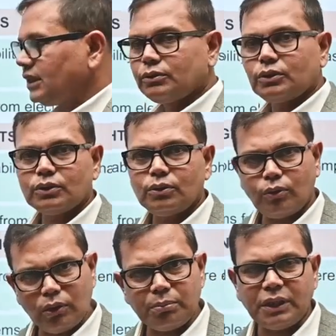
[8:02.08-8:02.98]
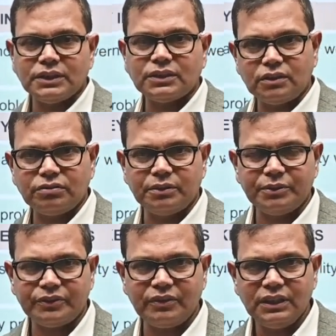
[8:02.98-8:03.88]
across all branches of
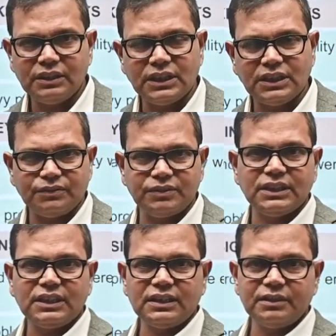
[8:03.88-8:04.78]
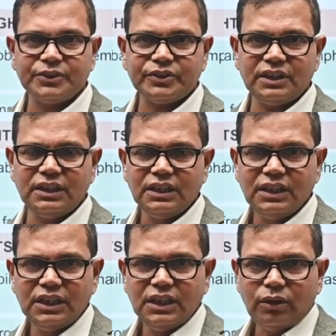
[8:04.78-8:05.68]
chemistry, that is physical chemistry,
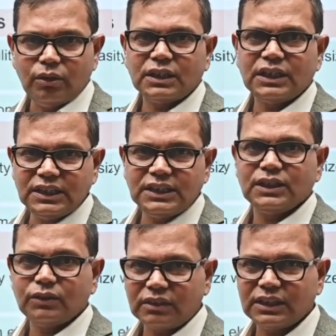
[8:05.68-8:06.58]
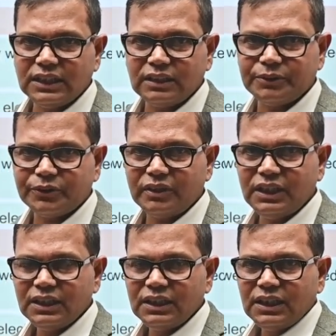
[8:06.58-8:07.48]
organic, inorganic chemistry.
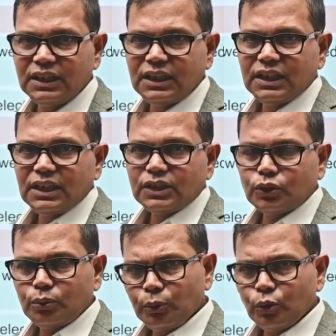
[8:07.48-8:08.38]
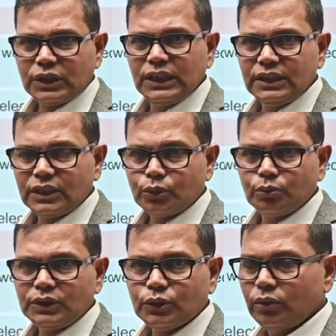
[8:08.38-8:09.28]
So mostly the
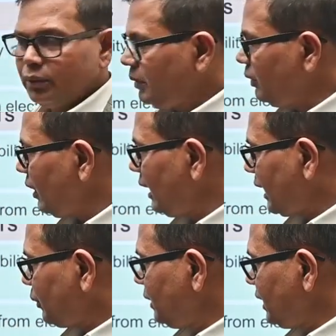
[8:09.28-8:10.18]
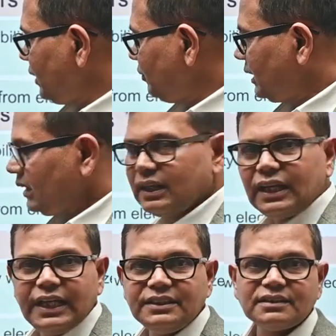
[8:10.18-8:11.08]
students who have been well acquainted with their
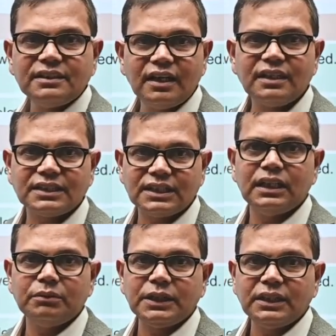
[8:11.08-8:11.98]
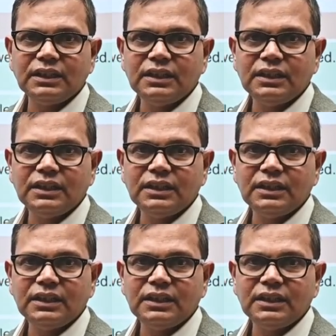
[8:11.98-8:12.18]
NCERT syllabi